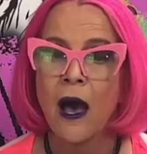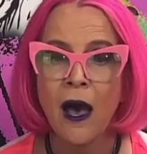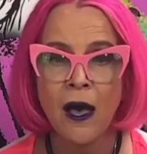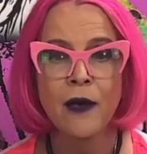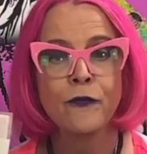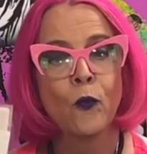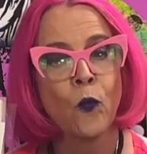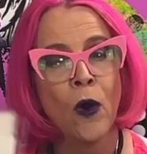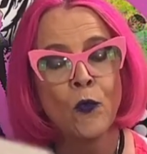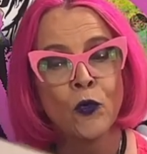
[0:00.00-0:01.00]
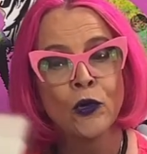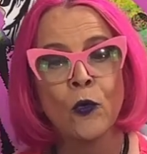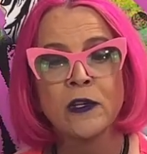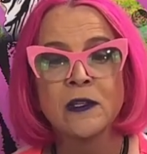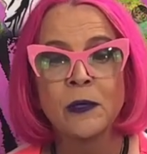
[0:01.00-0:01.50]
of what we're
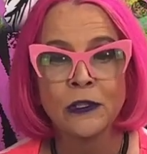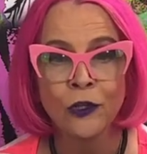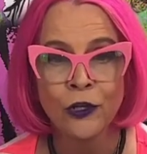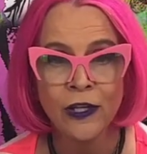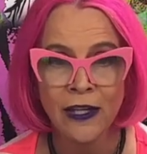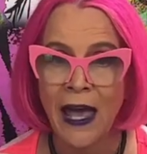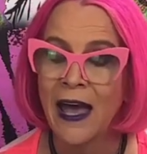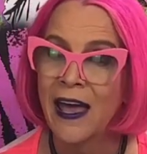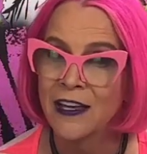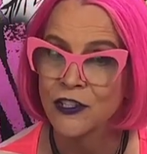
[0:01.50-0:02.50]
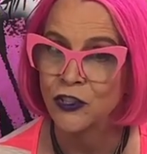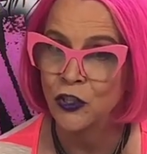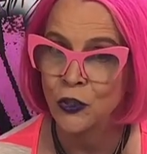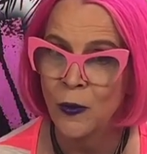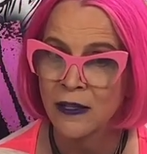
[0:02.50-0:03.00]
going to be looking at as a
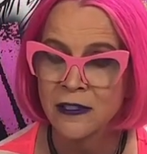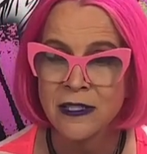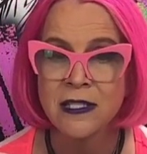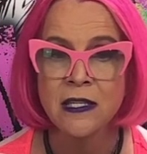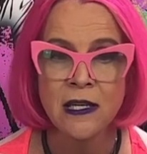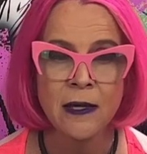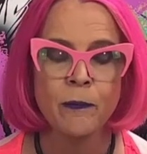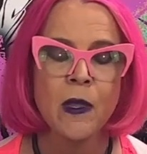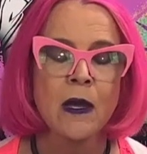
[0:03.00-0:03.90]
new LNC.